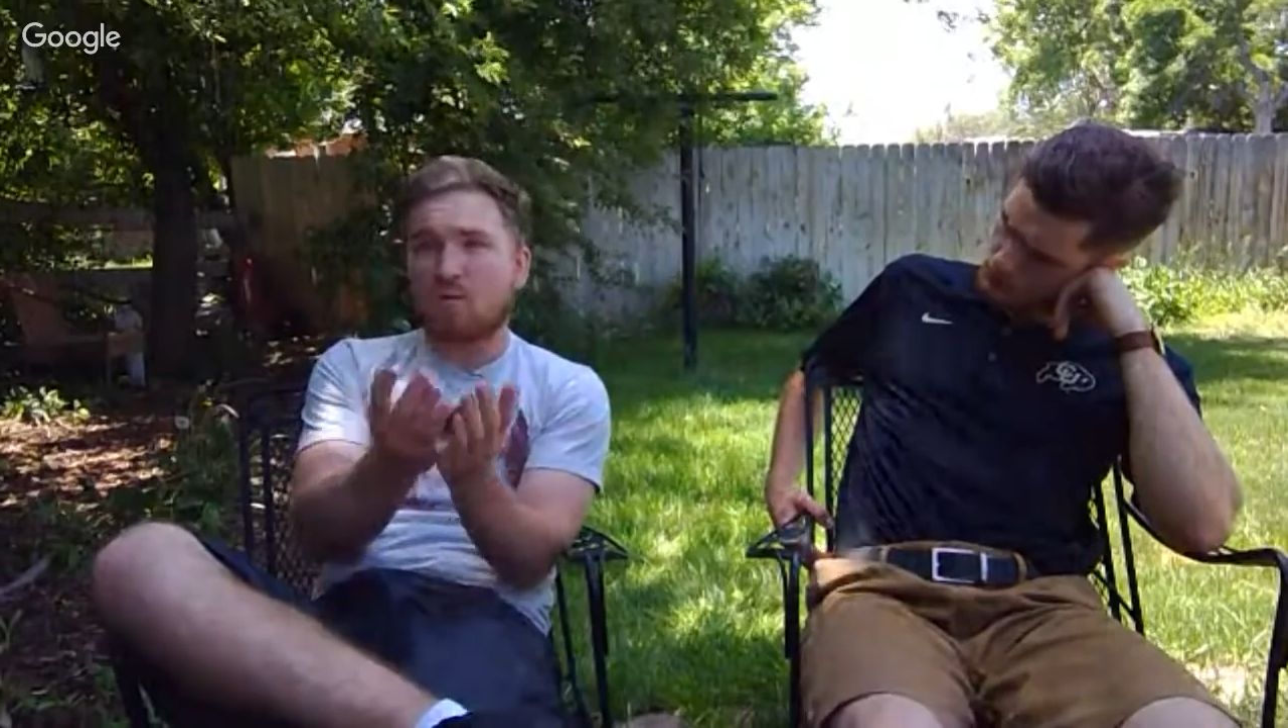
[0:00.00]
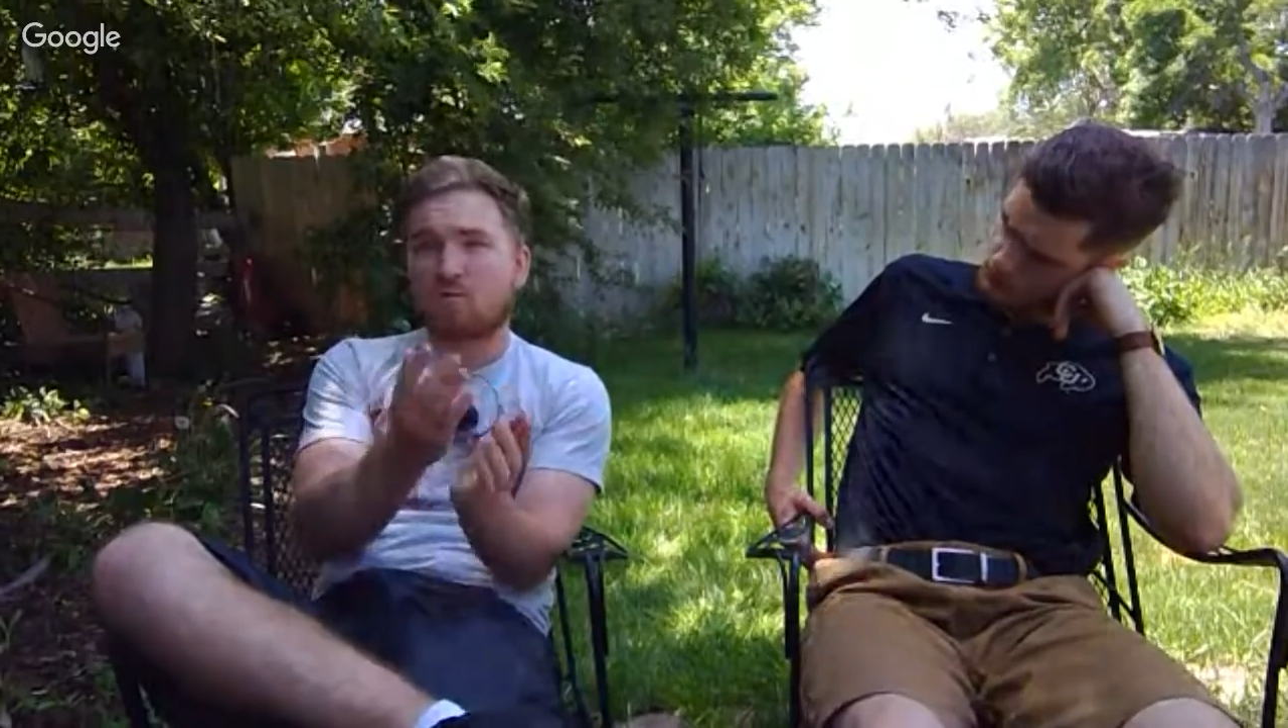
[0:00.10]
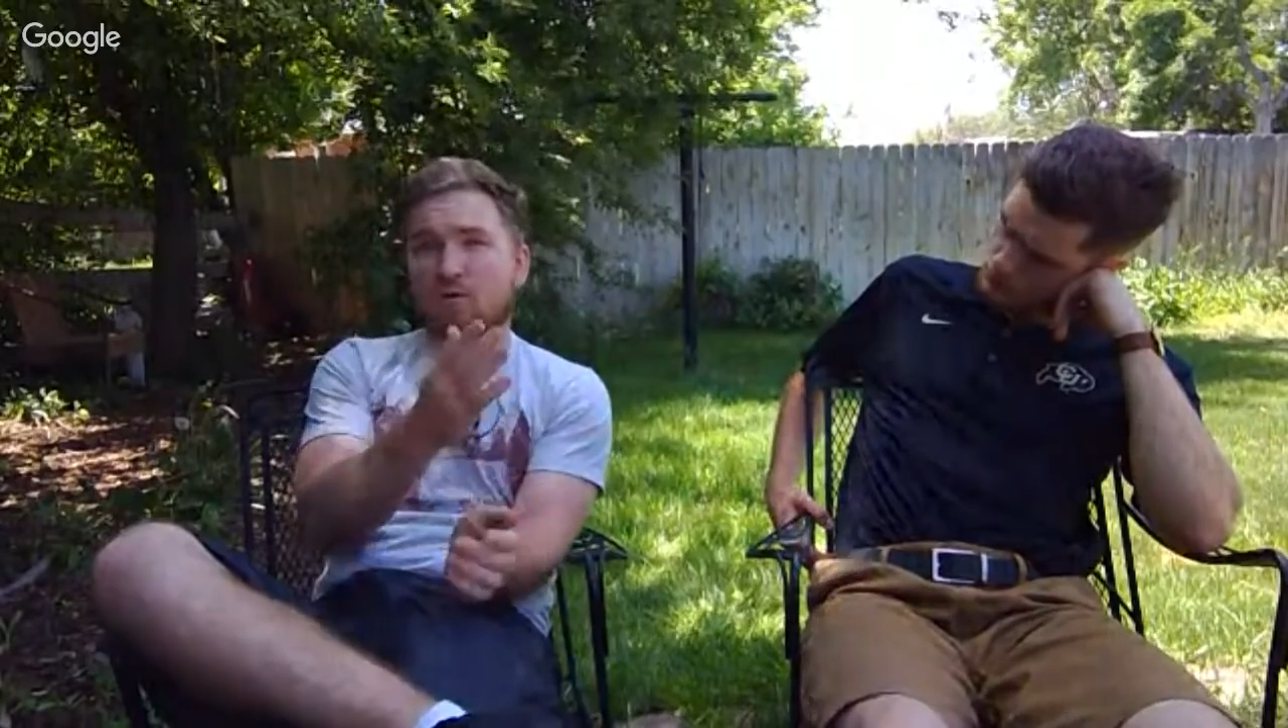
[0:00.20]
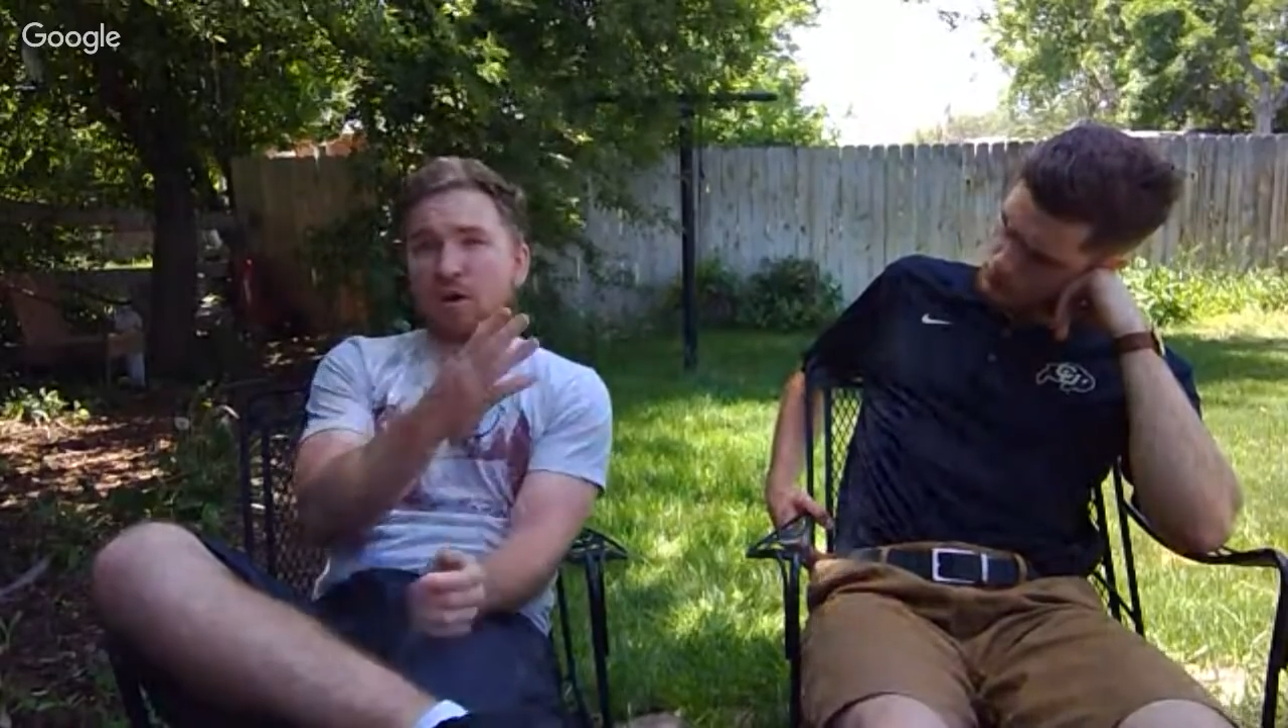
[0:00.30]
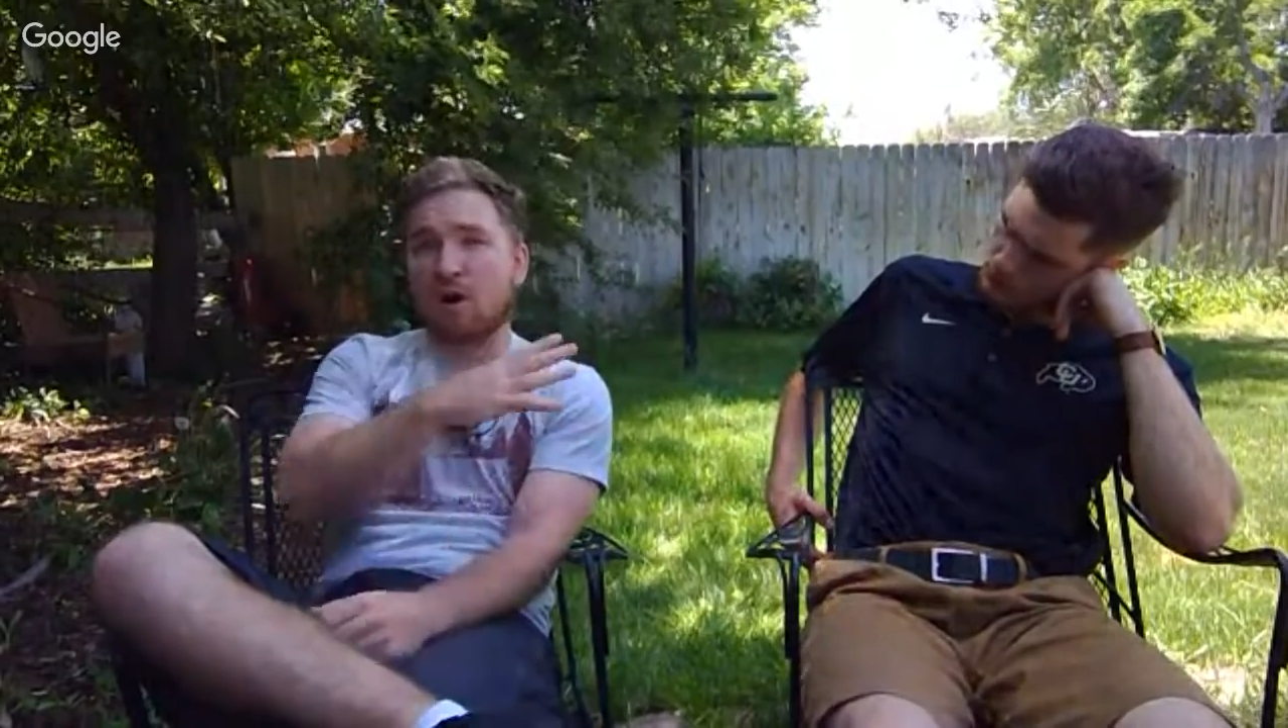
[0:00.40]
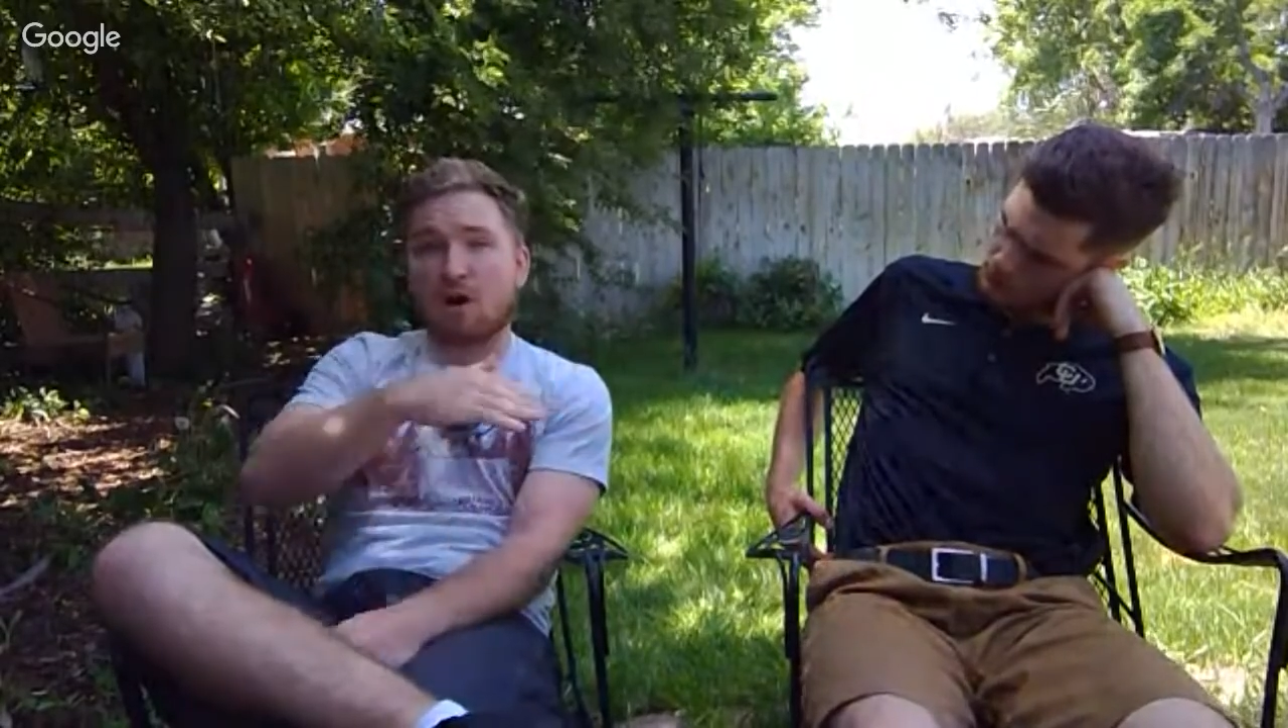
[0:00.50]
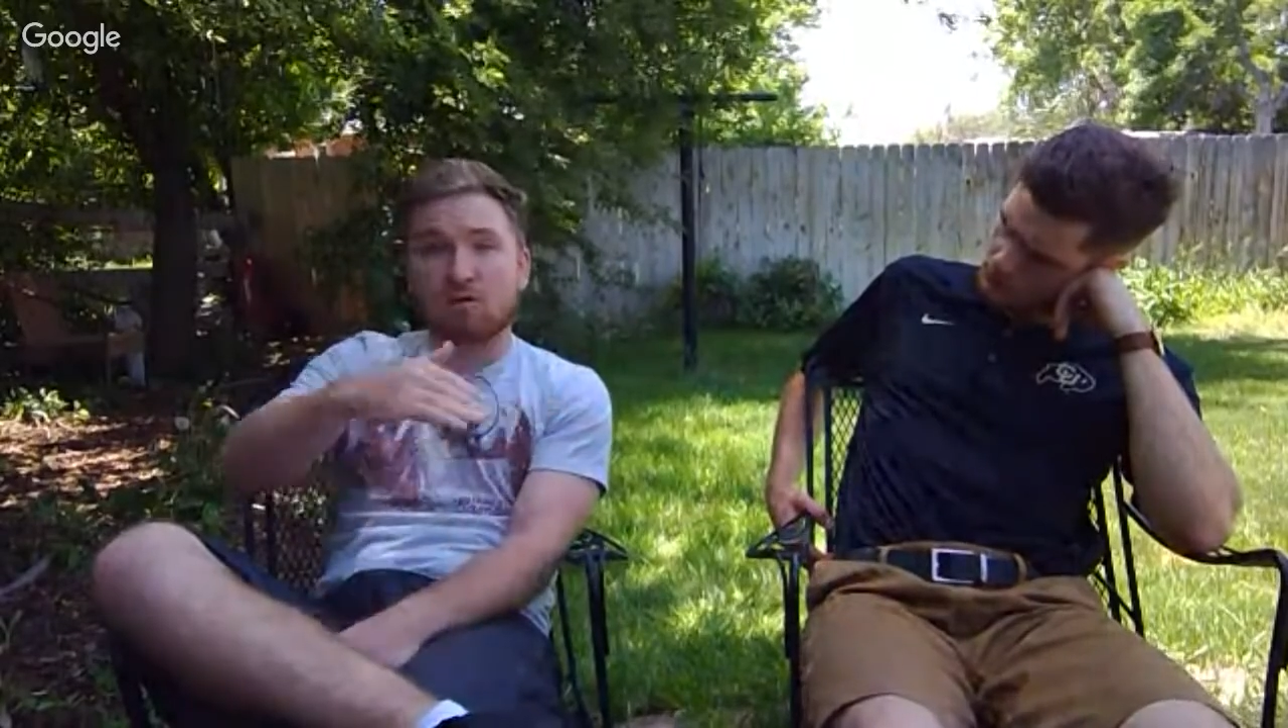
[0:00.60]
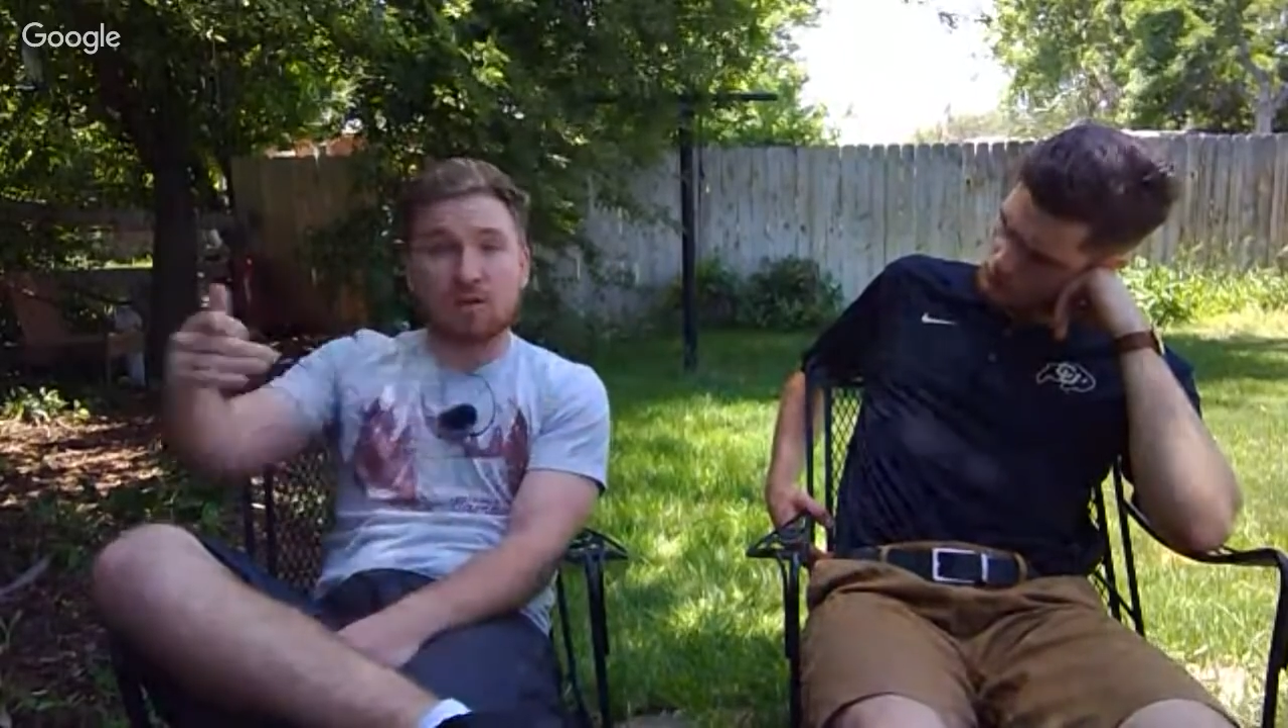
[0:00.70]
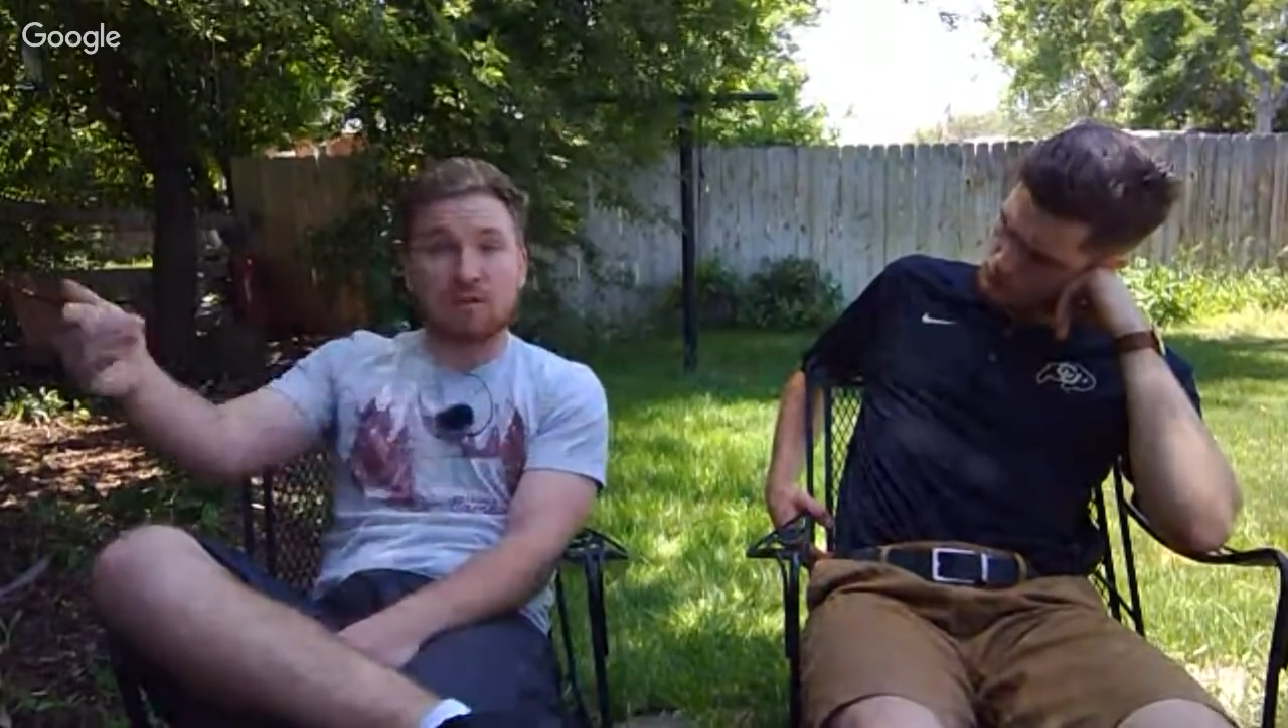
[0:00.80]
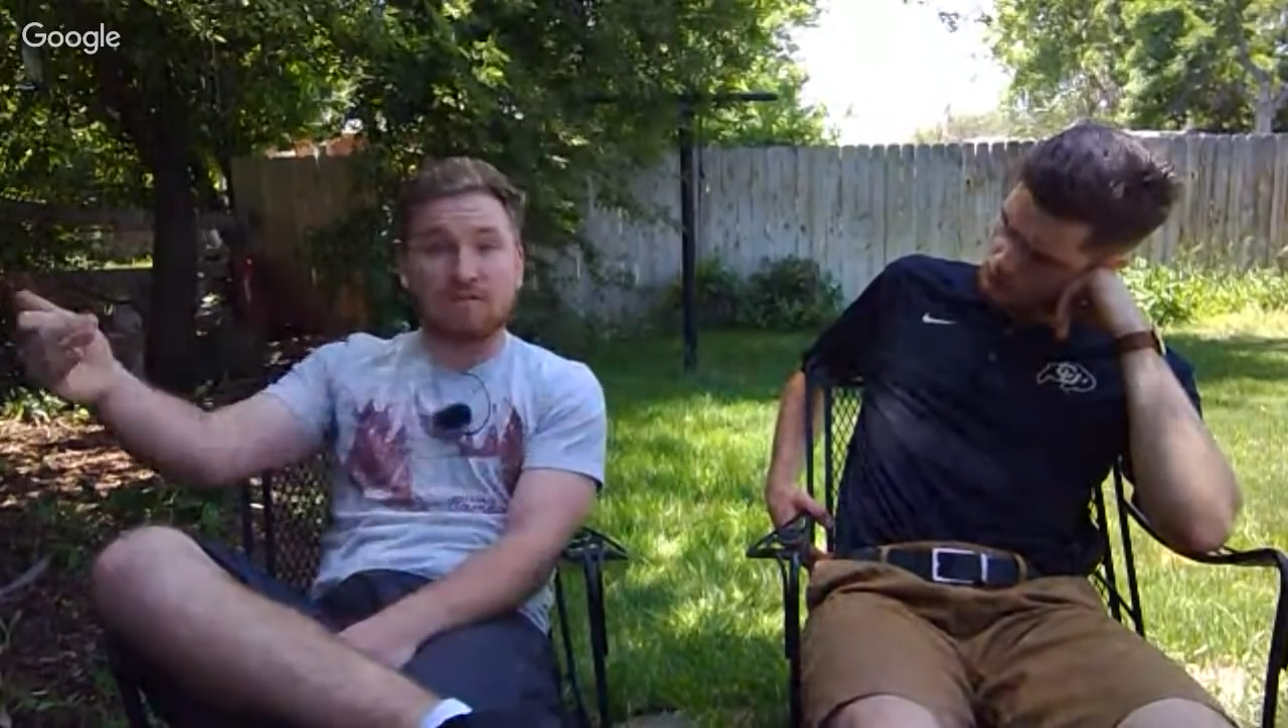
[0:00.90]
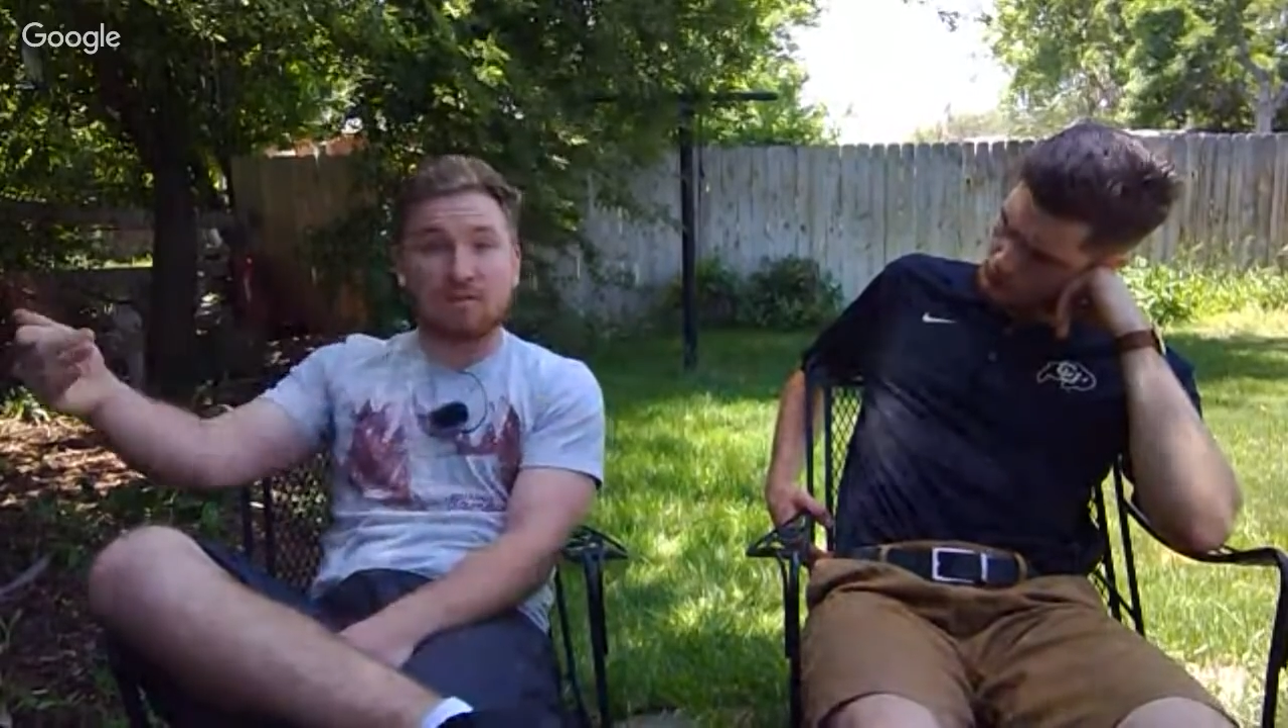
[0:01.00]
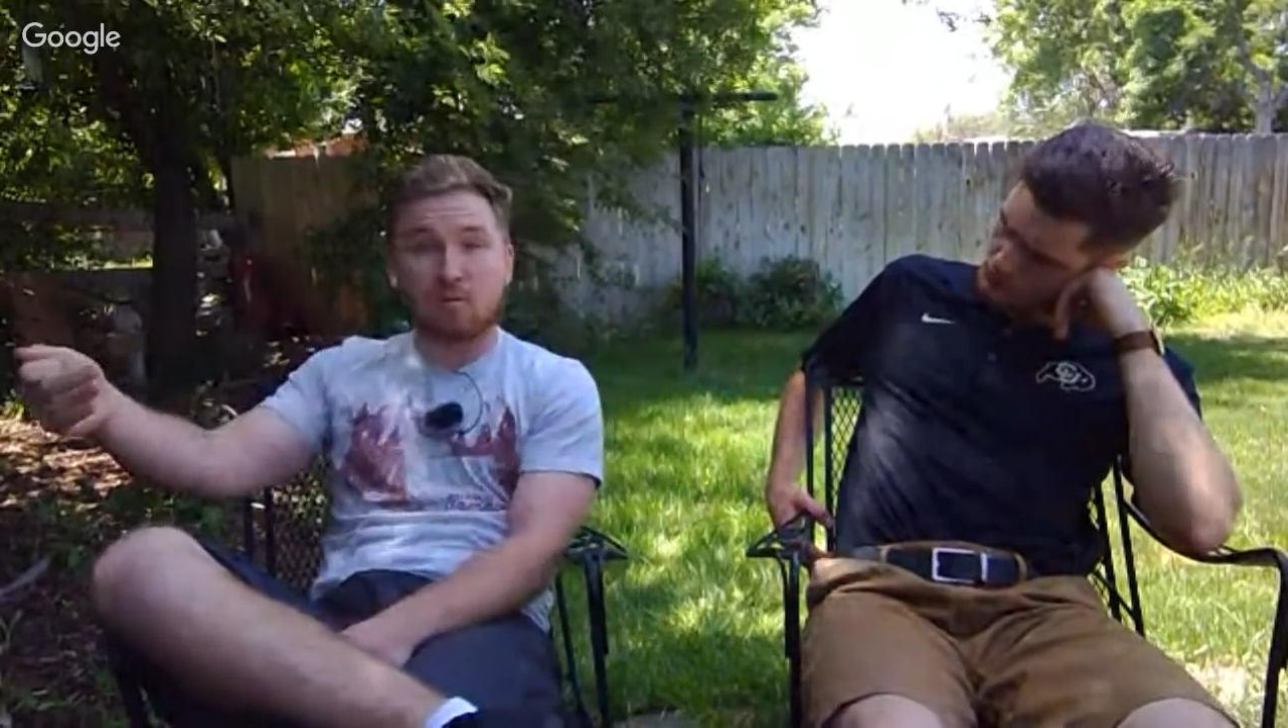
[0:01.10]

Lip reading: regardless of their